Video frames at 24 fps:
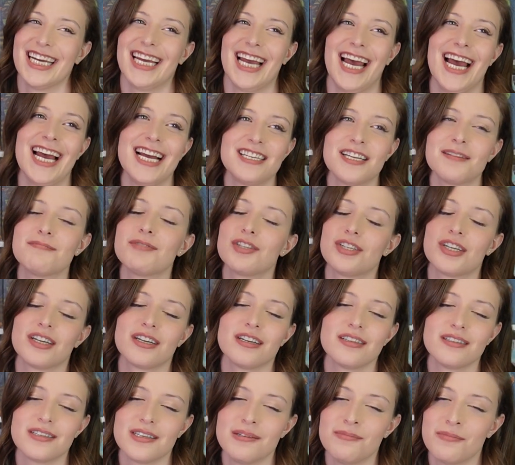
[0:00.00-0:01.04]
And I'm sure
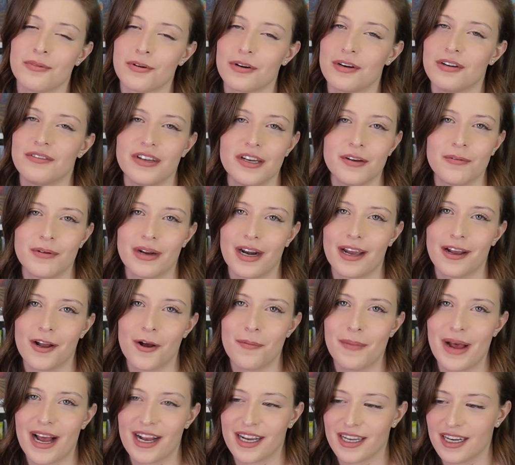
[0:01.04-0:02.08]
I'll see more of it when I go
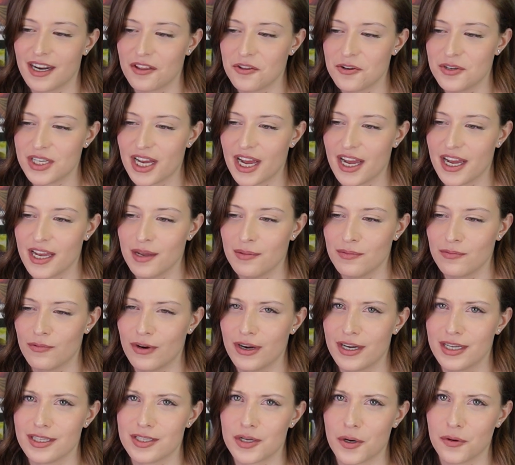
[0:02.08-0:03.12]
back another time where
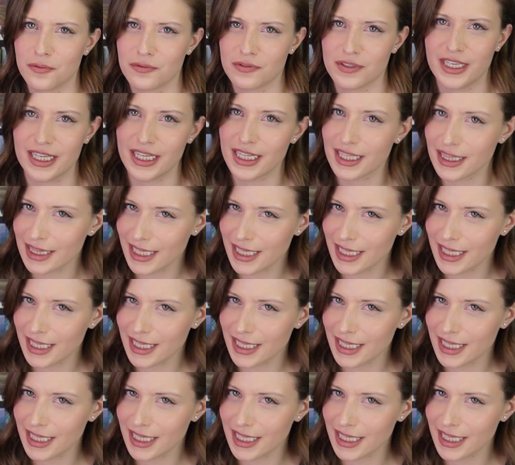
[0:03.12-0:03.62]
it's hopefully